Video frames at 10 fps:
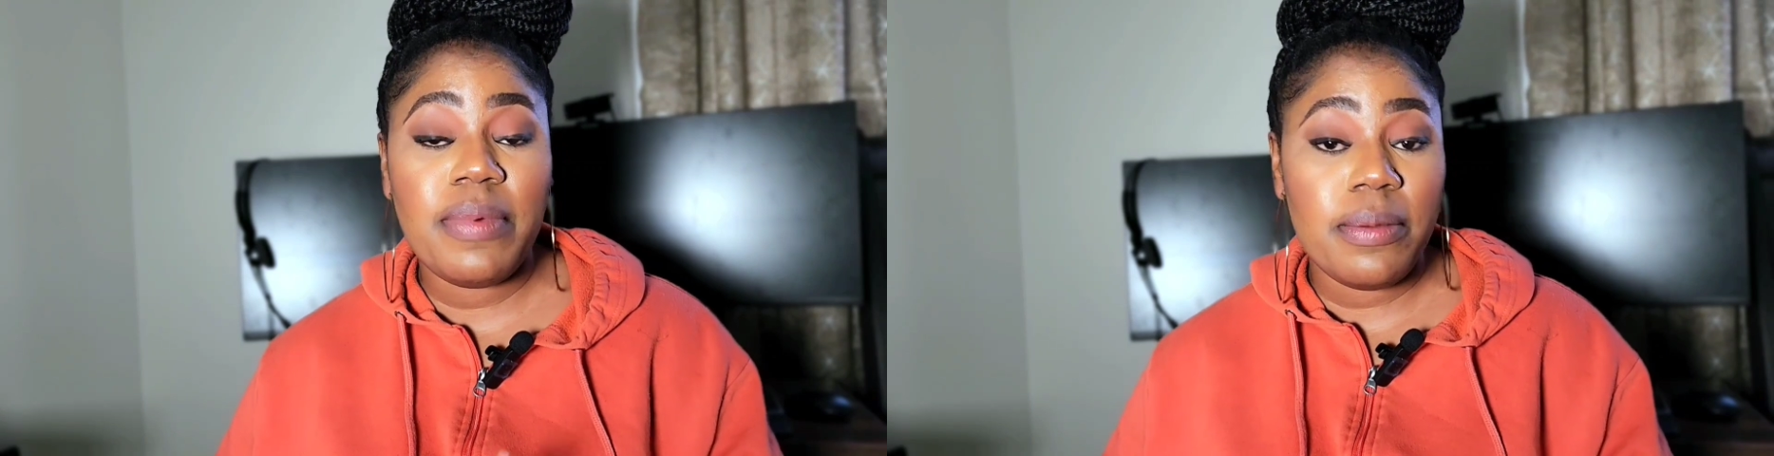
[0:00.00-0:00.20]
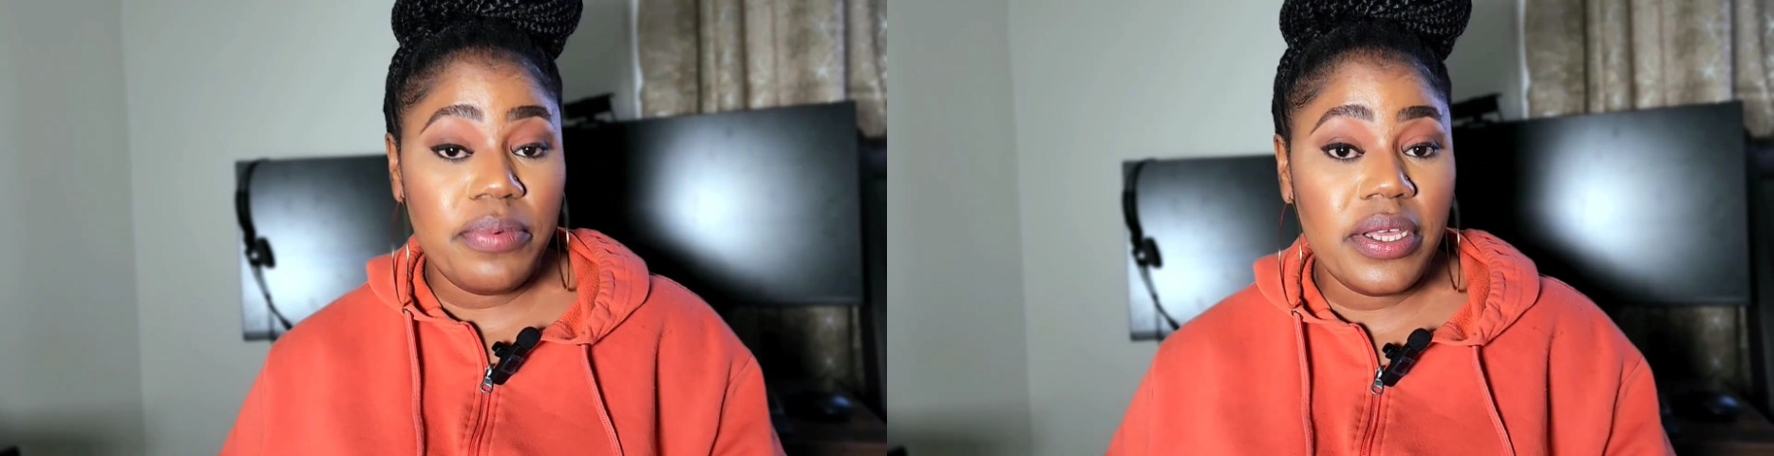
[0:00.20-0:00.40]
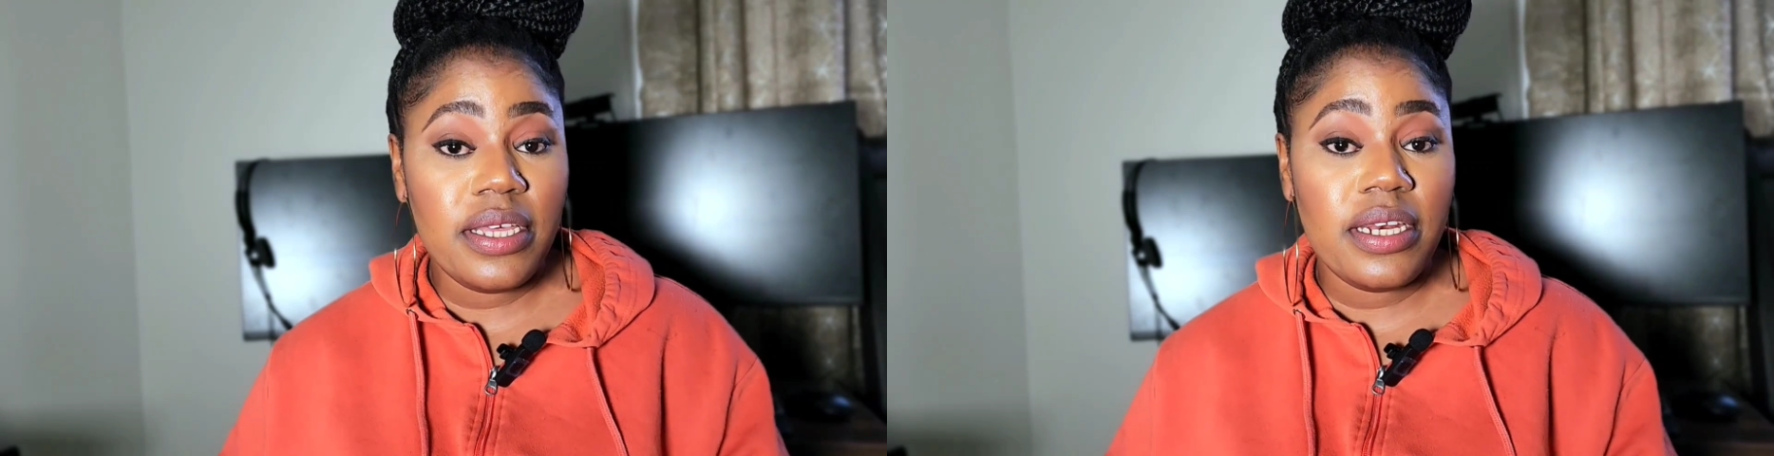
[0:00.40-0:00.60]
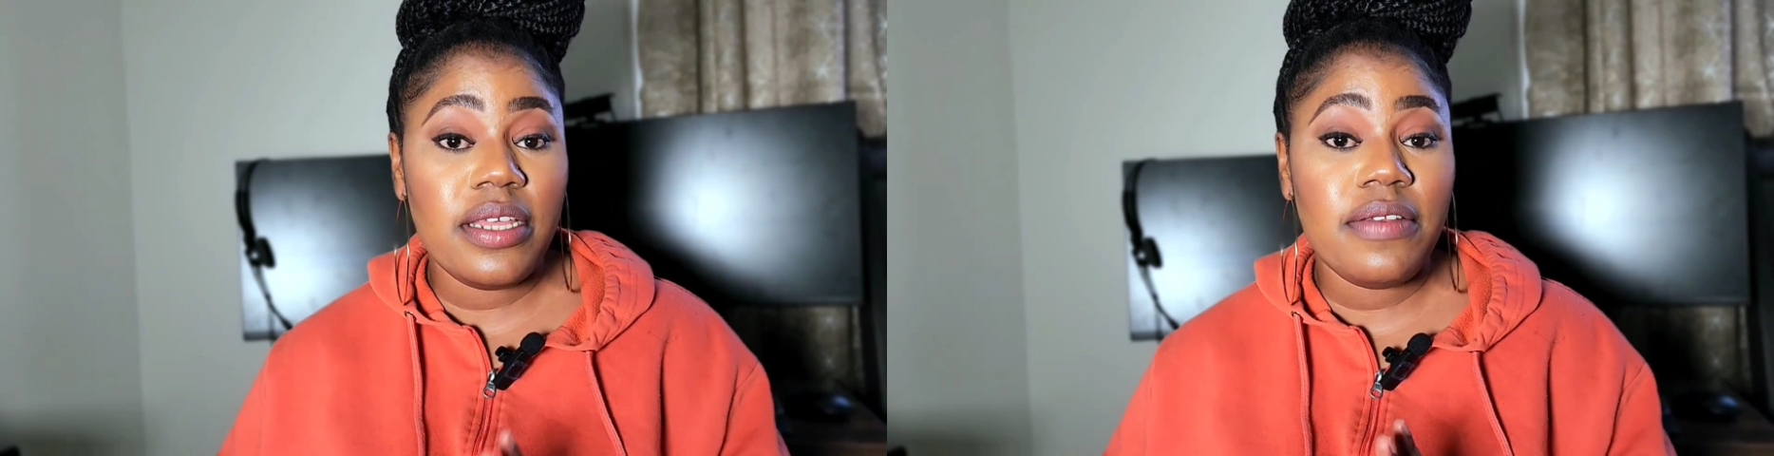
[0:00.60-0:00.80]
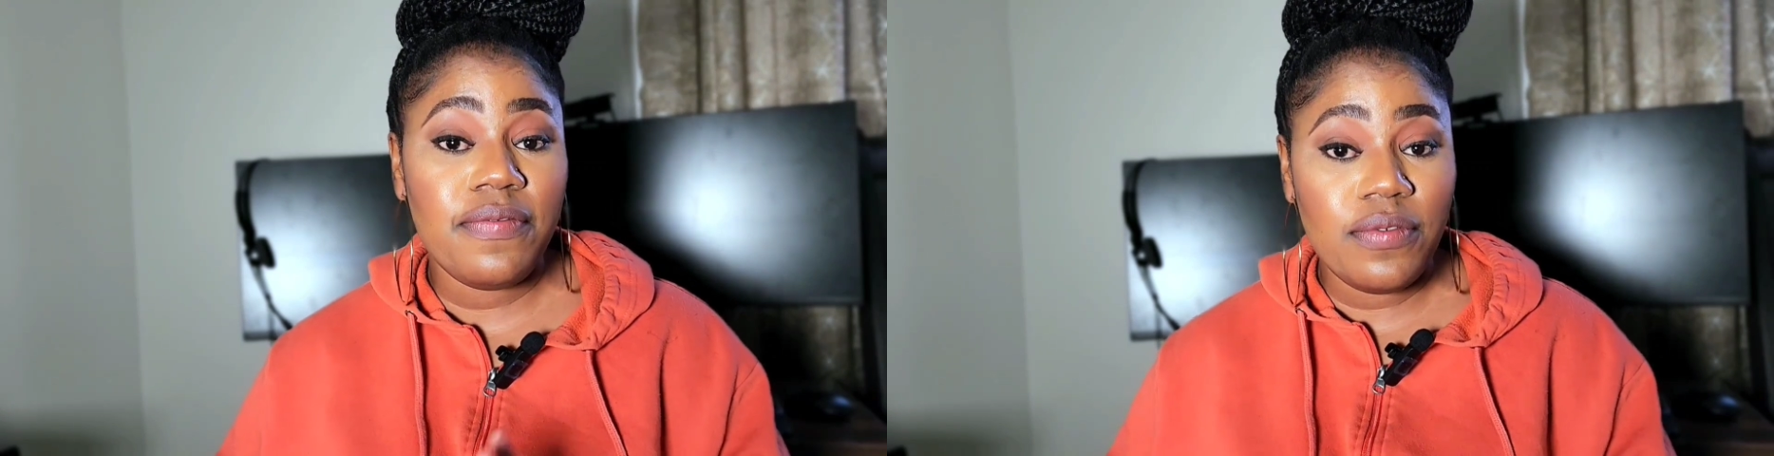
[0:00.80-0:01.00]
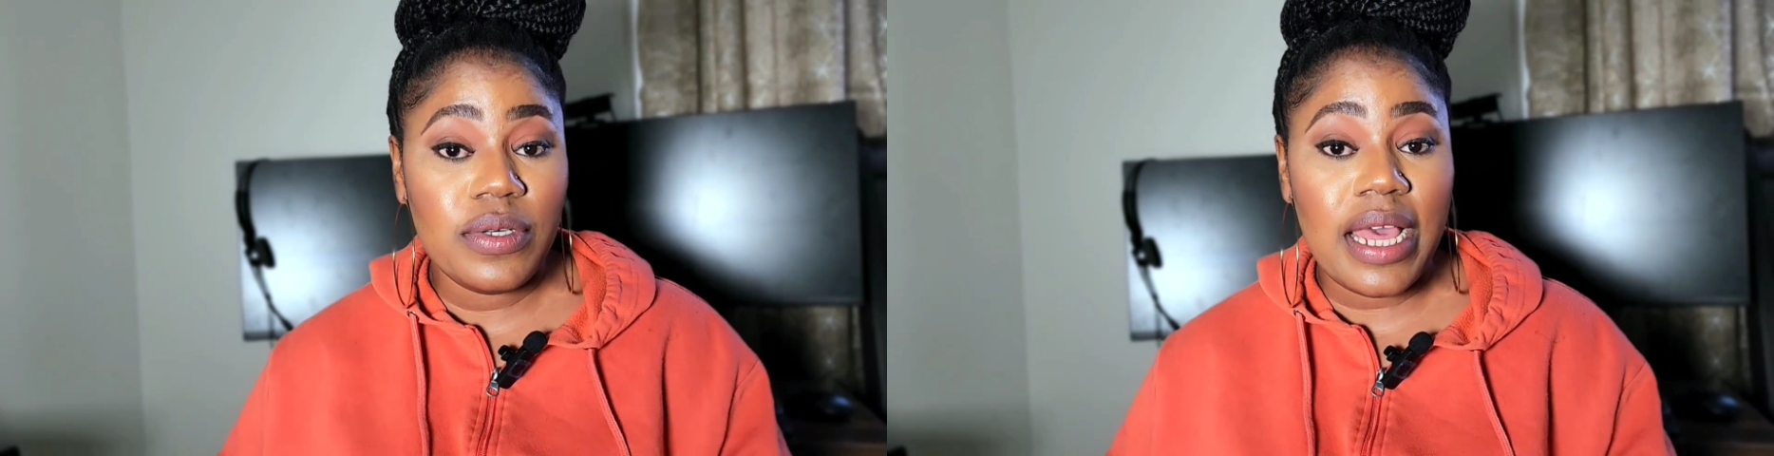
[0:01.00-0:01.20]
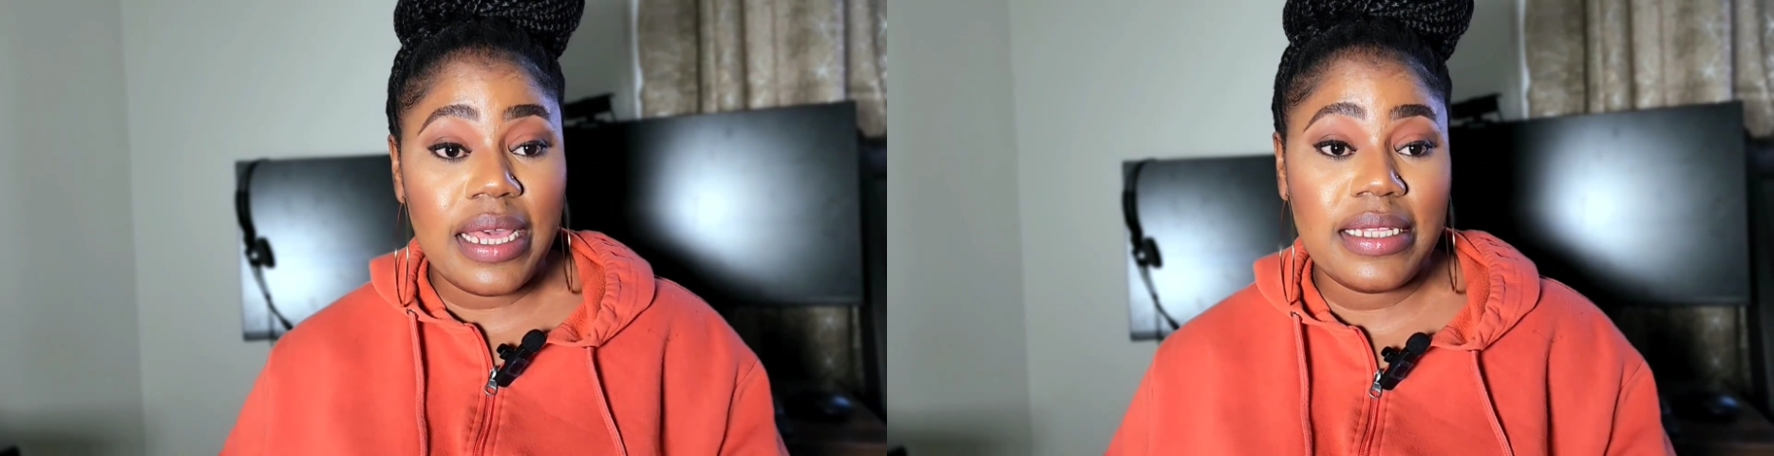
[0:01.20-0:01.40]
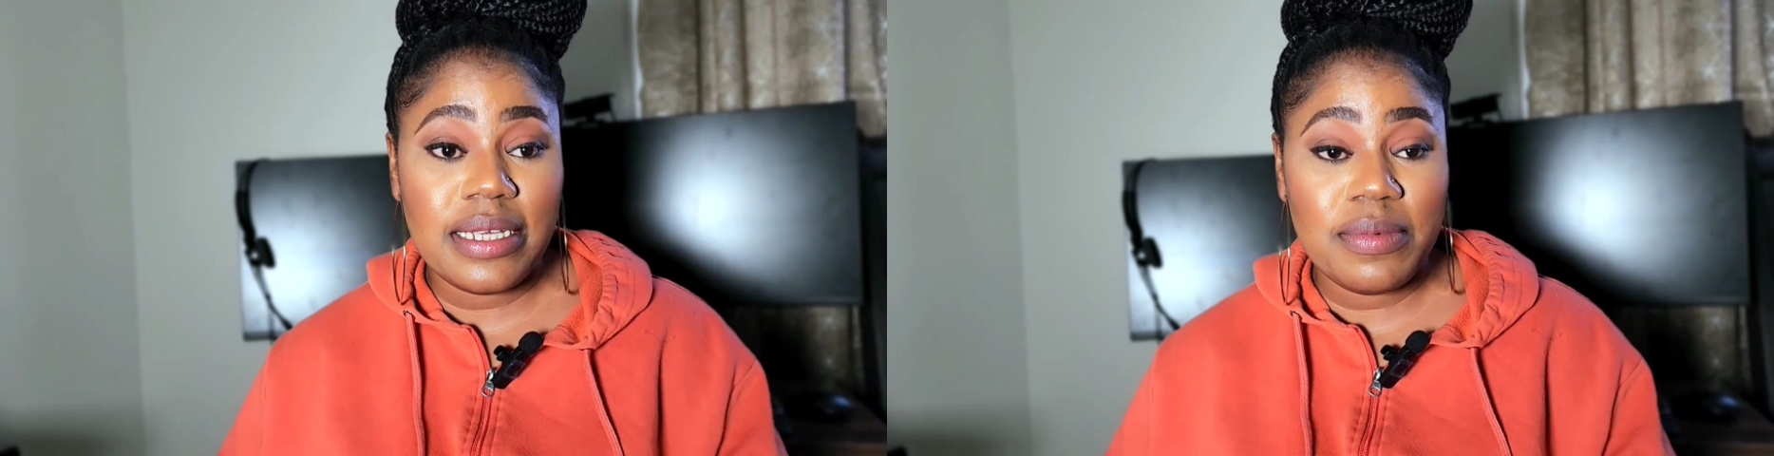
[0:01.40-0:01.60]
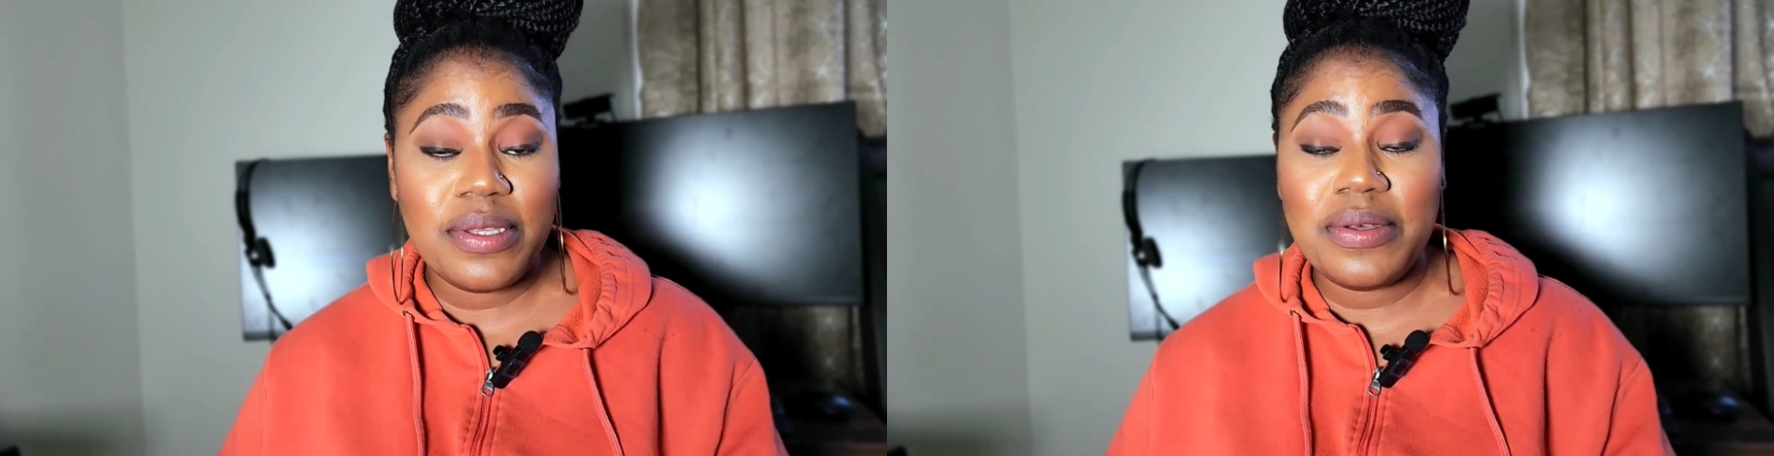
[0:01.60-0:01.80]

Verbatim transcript: about bringing in food items.